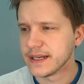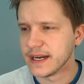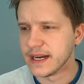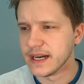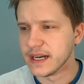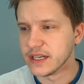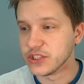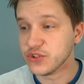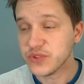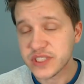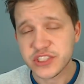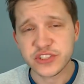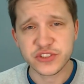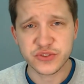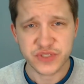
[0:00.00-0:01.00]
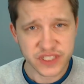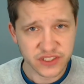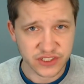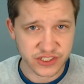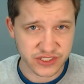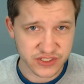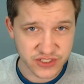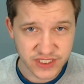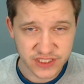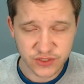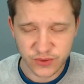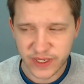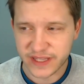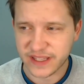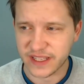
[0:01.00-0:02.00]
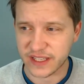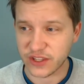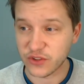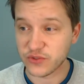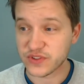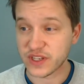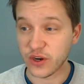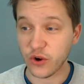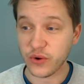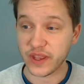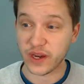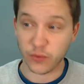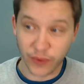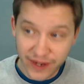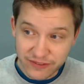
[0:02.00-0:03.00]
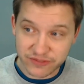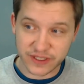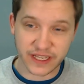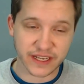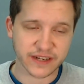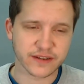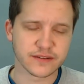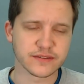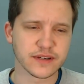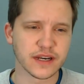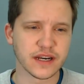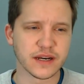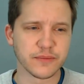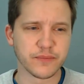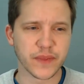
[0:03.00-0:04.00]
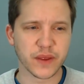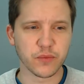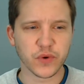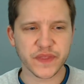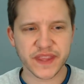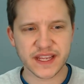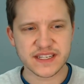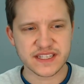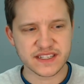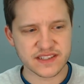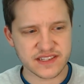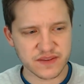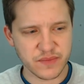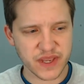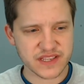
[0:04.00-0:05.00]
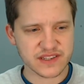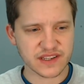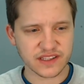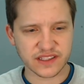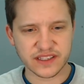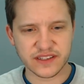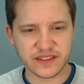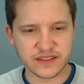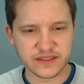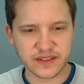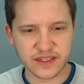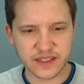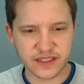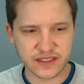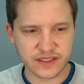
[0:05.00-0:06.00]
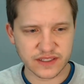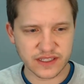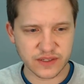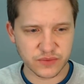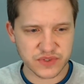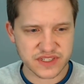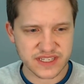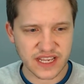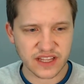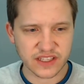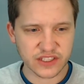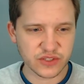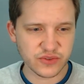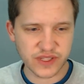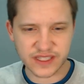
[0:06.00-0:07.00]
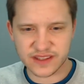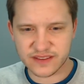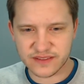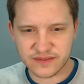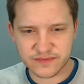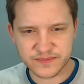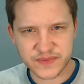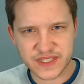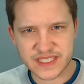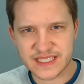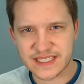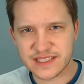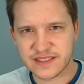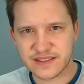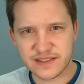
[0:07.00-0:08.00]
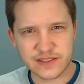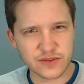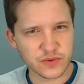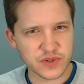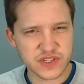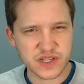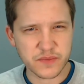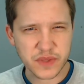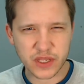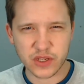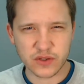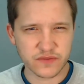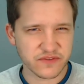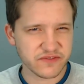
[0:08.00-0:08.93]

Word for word: Uh, you did your due diligence. You did the right thing. You said, okay, red flag. Um, and what that did is it basically uh, it was telling you that there was something